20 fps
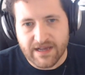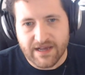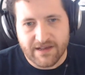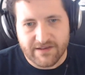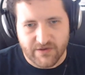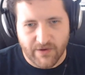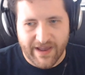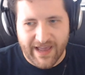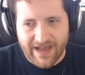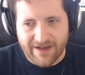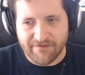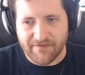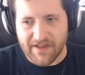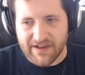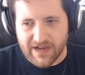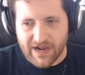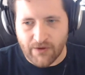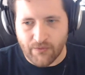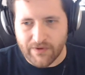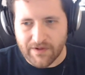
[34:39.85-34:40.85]
So I have
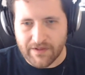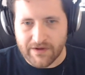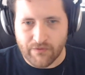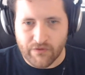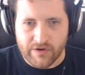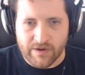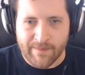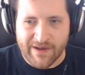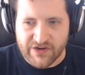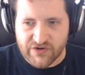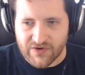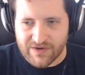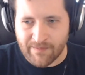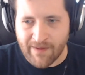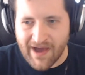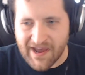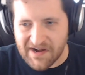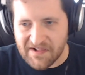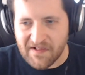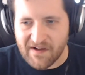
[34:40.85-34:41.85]
like a really rudimentary
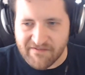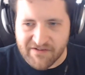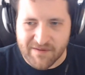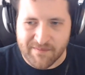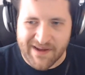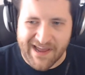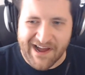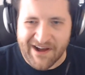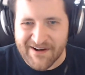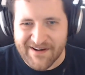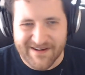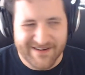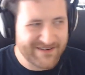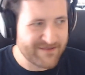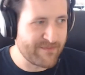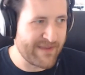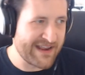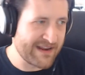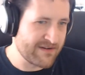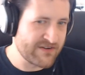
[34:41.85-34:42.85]
model of him now
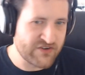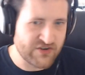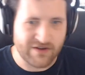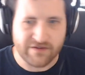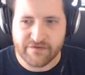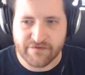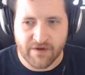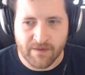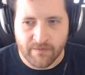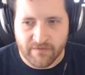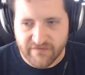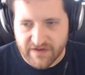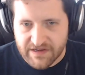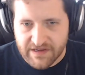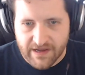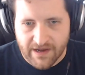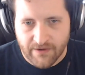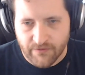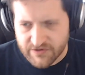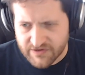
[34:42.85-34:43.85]
made just from the
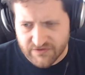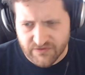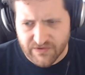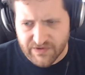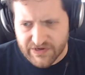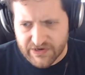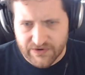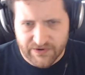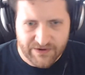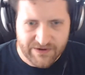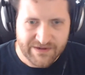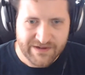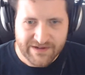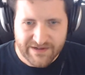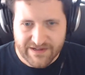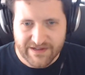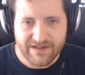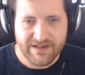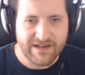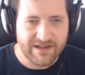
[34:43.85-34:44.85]
video, which is really cool.
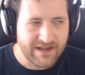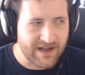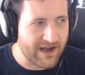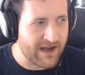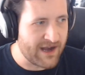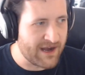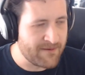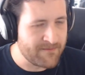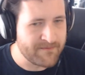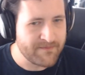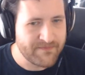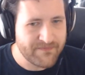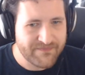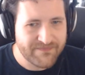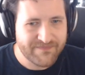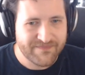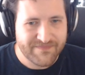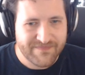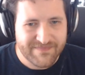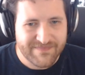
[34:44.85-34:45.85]
Um,
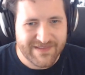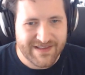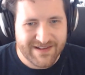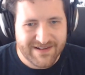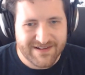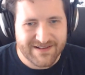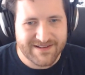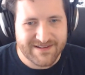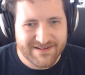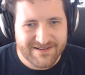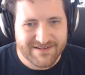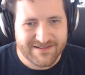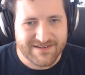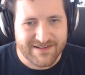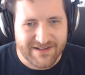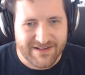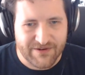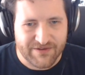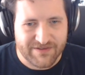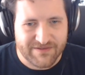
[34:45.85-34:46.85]

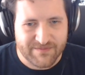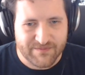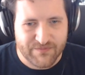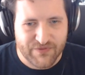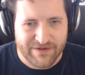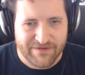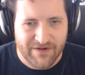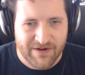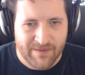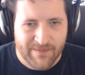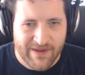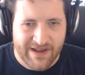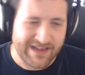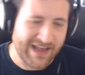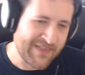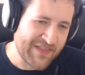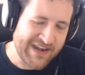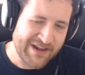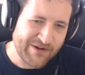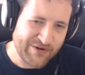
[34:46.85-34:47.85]
it was pretty fun to make.
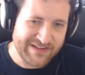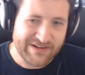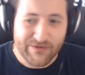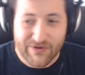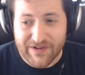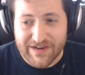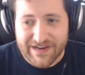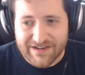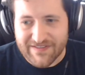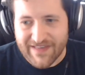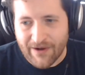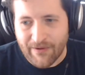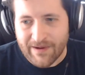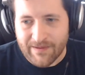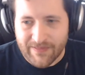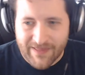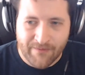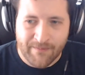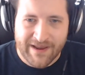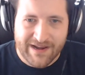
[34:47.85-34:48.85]
And then it was really
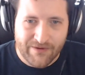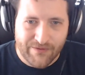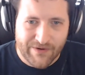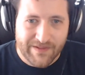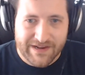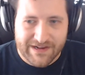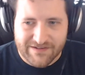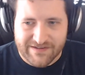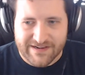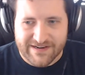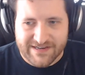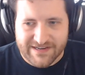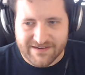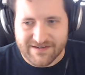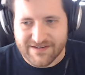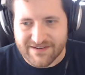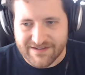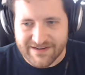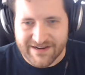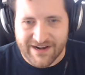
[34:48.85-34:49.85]
that made it really easy to
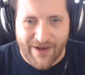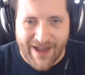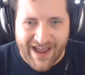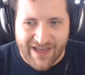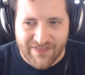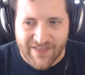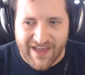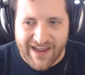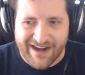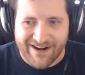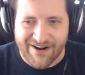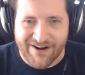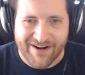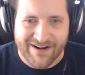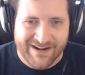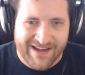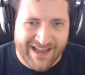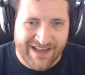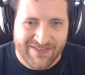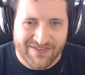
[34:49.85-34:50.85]
add the hair
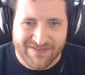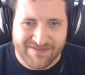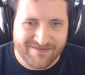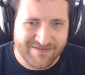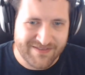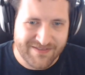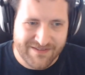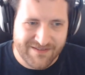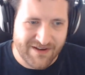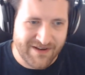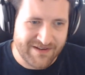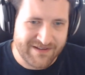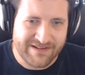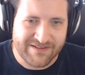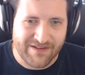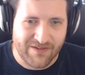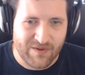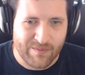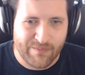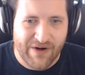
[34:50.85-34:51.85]
and add
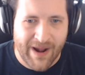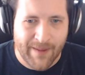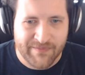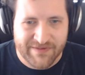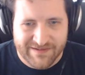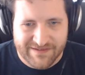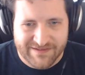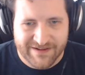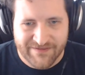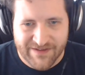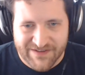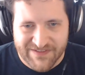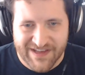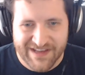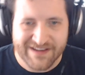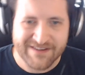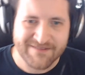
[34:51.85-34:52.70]
his other props and stuff like that.